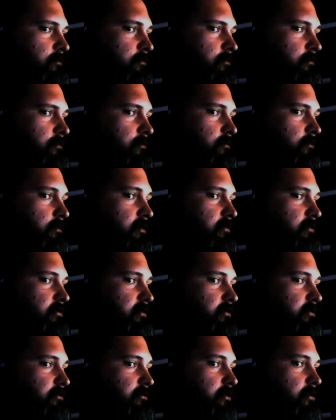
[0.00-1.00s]
Well, it says
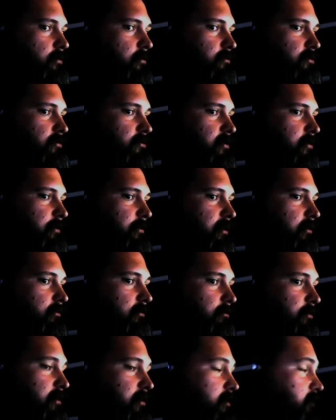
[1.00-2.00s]
stop streaming.
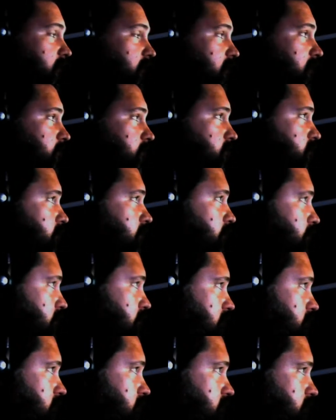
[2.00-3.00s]
Apparently I am streaming. I'm not really
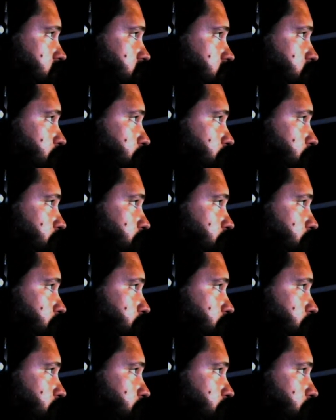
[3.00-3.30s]
sure.